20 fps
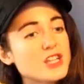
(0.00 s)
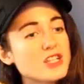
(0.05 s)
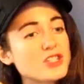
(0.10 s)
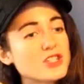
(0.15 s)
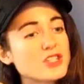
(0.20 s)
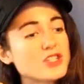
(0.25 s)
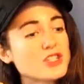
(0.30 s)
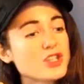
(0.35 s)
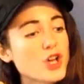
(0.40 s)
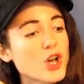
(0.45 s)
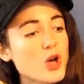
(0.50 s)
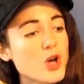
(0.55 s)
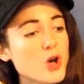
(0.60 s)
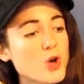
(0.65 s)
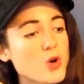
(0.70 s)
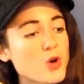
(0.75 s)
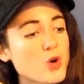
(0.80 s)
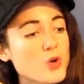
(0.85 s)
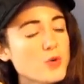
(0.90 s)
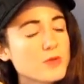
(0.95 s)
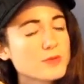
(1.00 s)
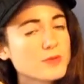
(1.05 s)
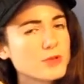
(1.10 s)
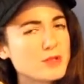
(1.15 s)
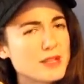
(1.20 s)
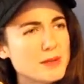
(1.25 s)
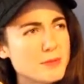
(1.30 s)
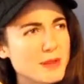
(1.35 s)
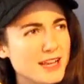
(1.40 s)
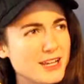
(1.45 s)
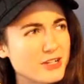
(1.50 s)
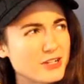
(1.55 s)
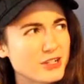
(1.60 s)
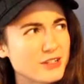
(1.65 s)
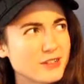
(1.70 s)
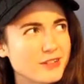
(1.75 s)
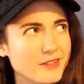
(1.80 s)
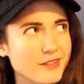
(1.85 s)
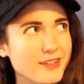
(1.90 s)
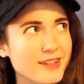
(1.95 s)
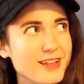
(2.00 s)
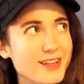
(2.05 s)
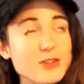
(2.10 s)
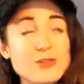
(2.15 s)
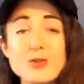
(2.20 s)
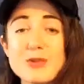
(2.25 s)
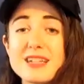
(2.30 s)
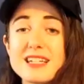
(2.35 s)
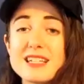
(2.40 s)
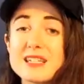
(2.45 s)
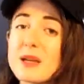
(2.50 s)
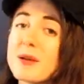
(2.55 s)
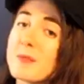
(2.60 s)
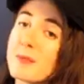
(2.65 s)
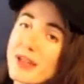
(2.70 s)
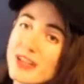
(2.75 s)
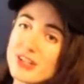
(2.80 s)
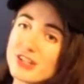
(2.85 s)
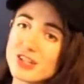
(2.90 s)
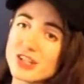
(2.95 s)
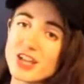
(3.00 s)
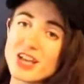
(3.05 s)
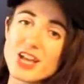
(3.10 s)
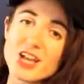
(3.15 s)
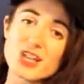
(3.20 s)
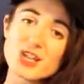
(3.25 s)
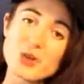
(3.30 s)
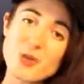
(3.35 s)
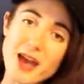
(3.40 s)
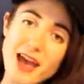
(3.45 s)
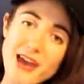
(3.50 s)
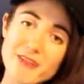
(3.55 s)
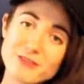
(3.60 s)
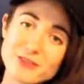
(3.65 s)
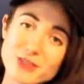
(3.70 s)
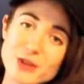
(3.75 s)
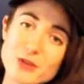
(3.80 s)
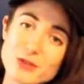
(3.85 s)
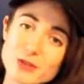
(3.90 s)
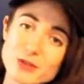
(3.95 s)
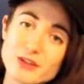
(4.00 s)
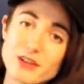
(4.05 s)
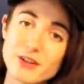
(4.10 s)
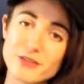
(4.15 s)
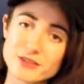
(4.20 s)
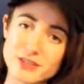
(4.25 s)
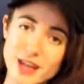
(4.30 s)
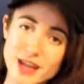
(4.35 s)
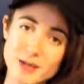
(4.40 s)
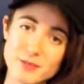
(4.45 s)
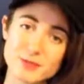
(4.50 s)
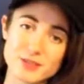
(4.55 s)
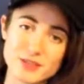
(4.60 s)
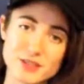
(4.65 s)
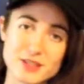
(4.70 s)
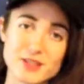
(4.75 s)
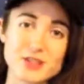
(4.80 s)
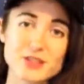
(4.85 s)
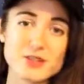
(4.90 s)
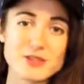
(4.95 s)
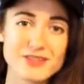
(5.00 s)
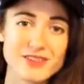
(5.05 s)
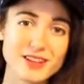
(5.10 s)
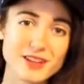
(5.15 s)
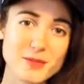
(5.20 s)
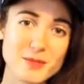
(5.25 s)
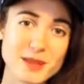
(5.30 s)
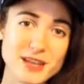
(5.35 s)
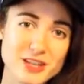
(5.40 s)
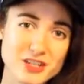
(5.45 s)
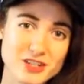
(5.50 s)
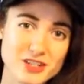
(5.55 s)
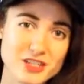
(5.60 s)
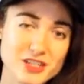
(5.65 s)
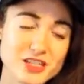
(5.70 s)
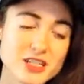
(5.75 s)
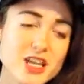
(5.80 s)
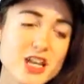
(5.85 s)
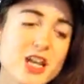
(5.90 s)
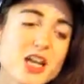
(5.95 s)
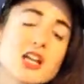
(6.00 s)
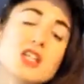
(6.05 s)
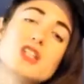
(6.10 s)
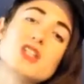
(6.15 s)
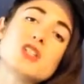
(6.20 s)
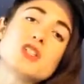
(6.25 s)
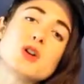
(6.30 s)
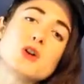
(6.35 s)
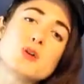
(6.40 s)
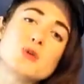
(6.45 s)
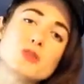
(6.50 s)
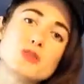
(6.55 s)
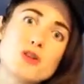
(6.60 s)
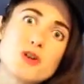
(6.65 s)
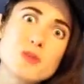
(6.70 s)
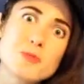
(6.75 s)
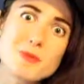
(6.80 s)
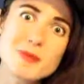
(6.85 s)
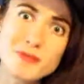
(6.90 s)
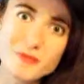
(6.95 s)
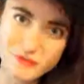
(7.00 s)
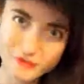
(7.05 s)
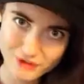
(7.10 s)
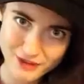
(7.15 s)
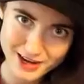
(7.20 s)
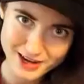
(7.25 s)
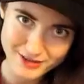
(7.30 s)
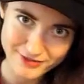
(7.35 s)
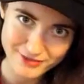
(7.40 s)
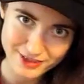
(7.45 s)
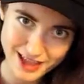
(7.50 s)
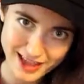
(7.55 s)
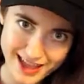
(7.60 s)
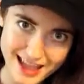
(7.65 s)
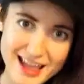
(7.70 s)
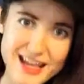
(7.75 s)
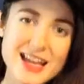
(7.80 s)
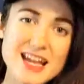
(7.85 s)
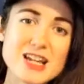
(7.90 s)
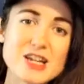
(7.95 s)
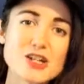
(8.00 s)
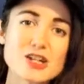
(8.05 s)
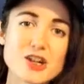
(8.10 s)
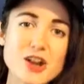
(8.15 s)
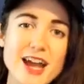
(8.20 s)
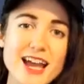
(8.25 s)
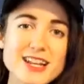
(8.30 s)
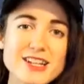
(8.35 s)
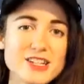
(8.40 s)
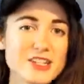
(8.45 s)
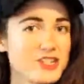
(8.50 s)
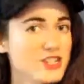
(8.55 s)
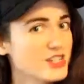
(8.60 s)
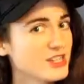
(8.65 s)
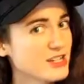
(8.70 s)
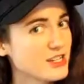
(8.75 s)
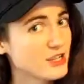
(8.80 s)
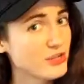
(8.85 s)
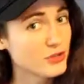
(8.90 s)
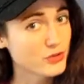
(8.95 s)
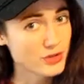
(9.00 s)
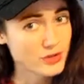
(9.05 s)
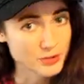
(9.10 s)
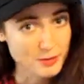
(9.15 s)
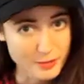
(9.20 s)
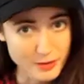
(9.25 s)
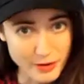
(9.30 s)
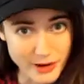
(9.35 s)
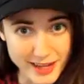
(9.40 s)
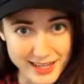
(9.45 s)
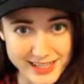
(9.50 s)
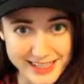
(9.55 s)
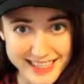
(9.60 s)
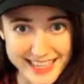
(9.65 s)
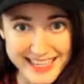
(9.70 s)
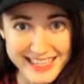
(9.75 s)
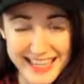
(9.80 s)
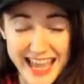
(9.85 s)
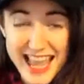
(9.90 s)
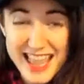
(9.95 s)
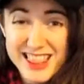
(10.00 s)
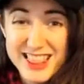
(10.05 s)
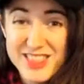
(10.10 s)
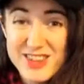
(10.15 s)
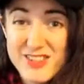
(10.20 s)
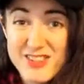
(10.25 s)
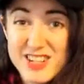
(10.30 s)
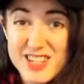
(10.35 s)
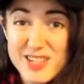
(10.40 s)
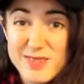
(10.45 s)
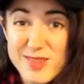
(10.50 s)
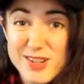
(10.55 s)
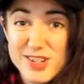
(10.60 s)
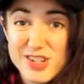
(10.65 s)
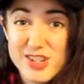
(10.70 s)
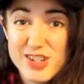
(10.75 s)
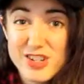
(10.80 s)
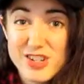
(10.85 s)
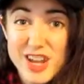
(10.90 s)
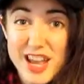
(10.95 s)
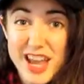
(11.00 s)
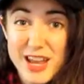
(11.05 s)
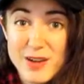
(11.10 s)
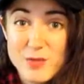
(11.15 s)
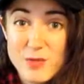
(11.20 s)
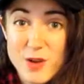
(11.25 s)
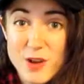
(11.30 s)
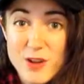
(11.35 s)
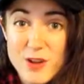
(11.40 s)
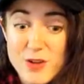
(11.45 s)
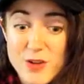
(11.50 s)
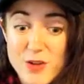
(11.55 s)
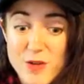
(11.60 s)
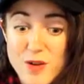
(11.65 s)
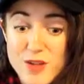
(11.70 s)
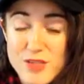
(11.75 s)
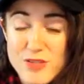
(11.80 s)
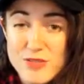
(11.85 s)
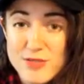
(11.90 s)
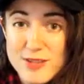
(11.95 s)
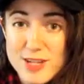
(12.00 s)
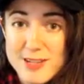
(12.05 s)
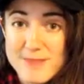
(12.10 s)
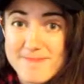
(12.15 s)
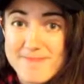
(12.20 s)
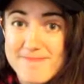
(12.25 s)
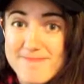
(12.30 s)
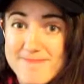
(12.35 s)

So, to get patient to get patient. You have to go through tough times to develop patience. So don't be afraid of that. Try to just enjoy the process and learn as much as you can while you're going through it.